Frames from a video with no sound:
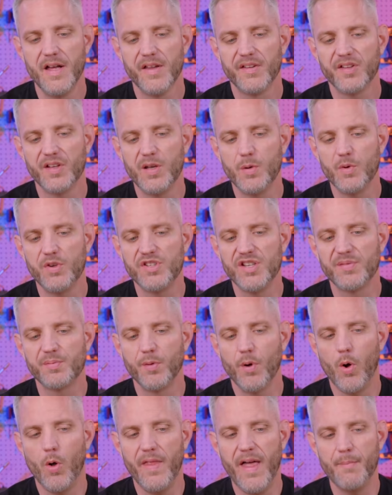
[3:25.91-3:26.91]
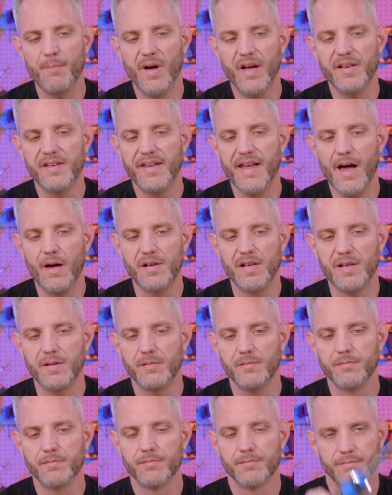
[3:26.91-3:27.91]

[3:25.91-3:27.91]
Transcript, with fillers: So you would just hold that button down and